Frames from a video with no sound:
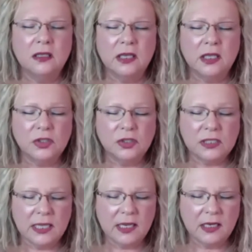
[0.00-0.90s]
As you're
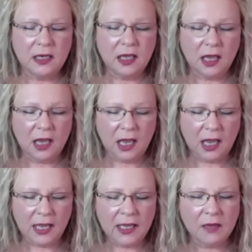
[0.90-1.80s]
saying, I
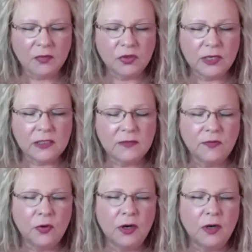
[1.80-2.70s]
am
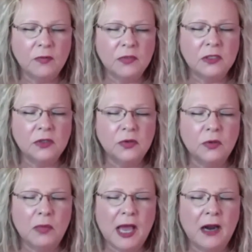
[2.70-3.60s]
transformed into a
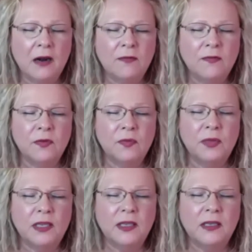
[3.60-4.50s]
powerful
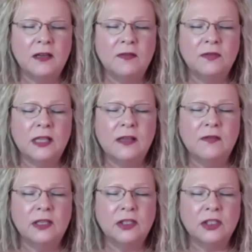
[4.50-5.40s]
being of love
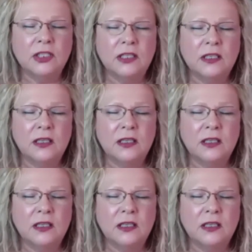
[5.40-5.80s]
energy